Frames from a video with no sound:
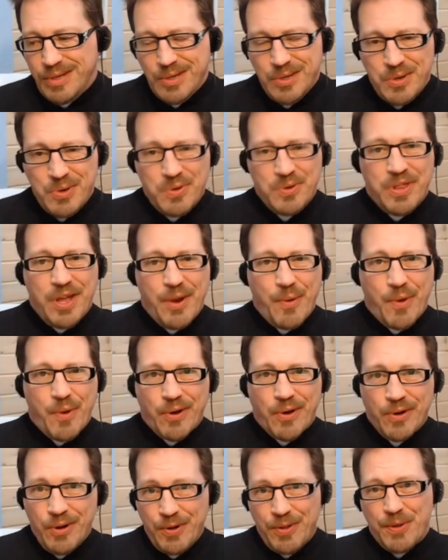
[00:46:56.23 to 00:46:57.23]
who they
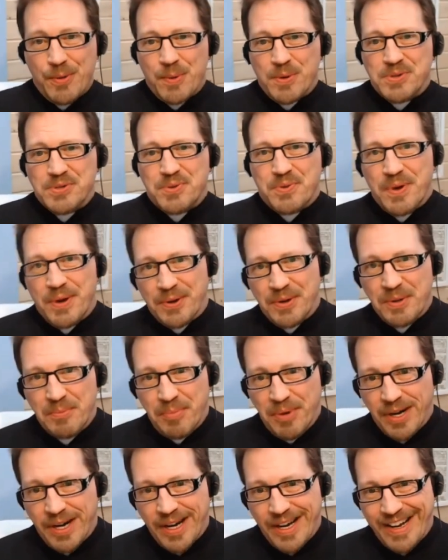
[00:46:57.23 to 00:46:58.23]
were, who they were surrounded
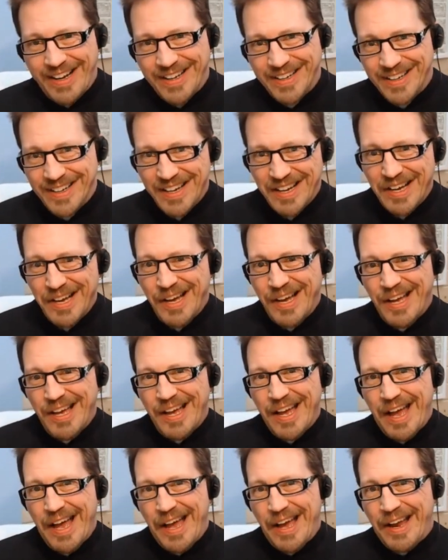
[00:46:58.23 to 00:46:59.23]
by,
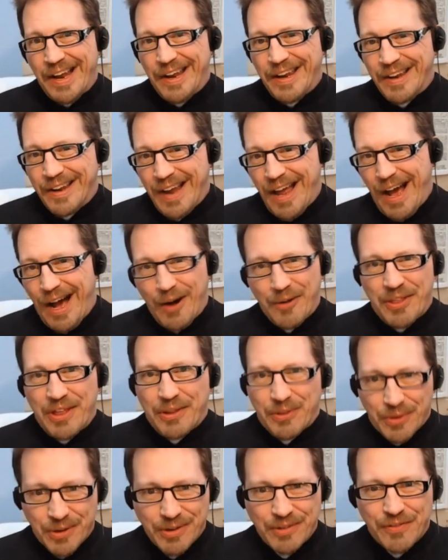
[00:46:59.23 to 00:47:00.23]
and how they
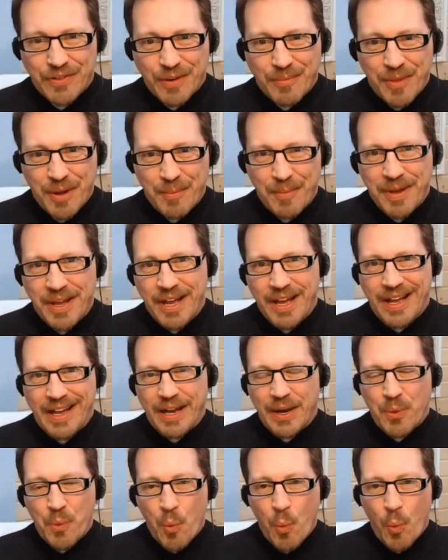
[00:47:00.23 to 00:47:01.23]
learned from them,
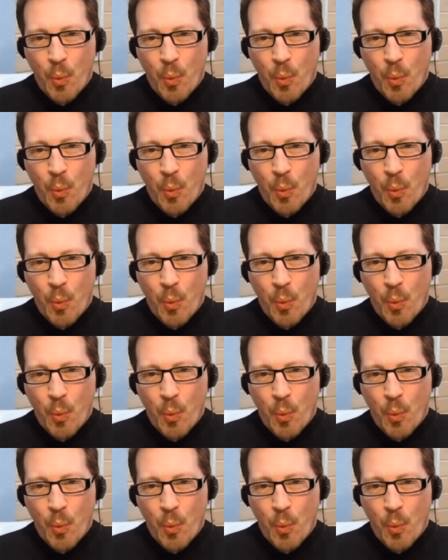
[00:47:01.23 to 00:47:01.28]
and